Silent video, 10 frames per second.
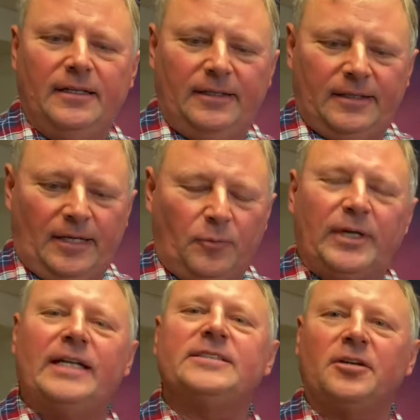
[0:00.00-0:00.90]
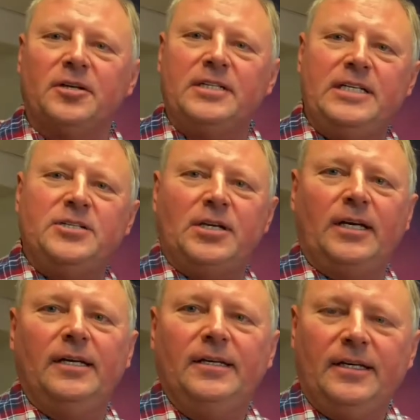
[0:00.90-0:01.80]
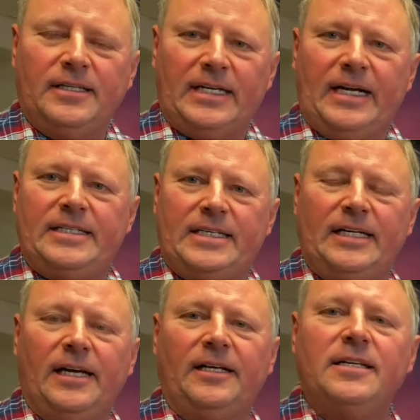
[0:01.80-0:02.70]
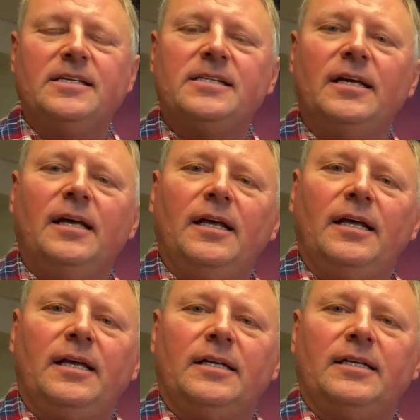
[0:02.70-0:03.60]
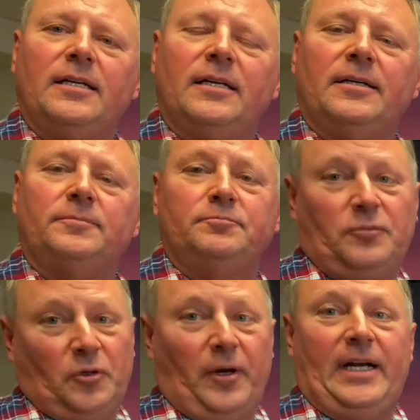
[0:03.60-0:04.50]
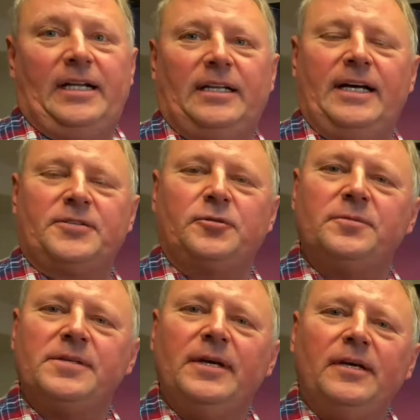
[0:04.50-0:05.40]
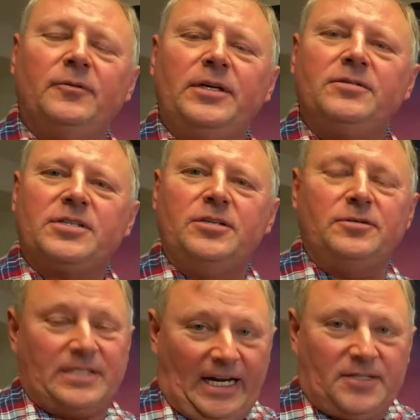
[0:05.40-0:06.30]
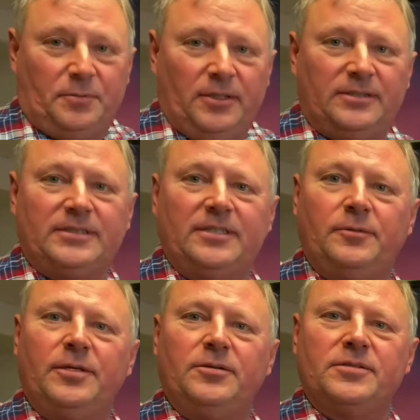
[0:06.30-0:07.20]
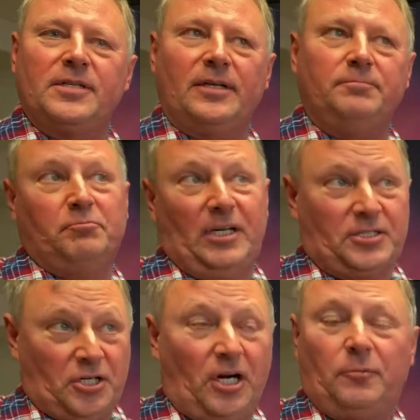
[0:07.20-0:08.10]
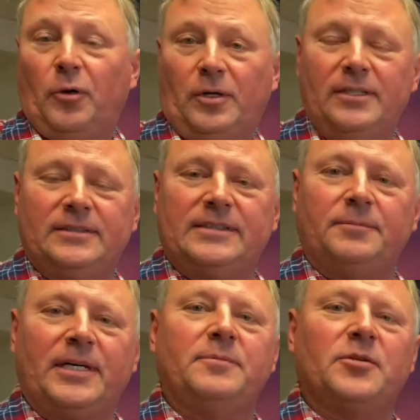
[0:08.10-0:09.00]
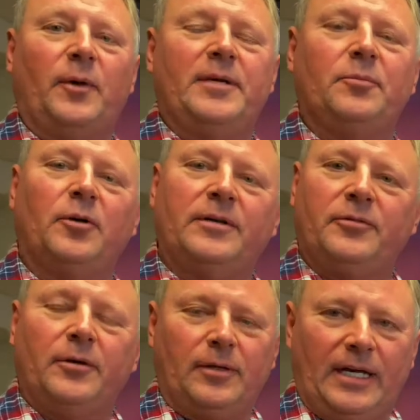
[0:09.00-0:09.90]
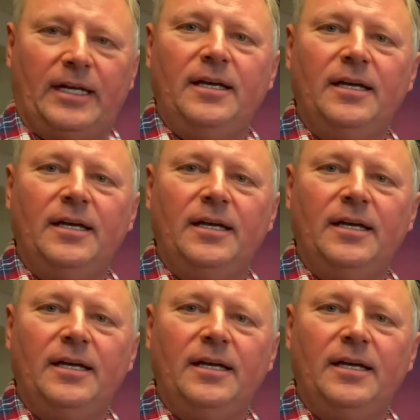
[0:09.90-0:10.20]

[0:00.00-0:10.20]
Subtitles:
When I started teaching in the 1990s in grade 8 classrooms, we used to use textbooks. We used a chalkboard and sometimes a whiteboard if we were lucky.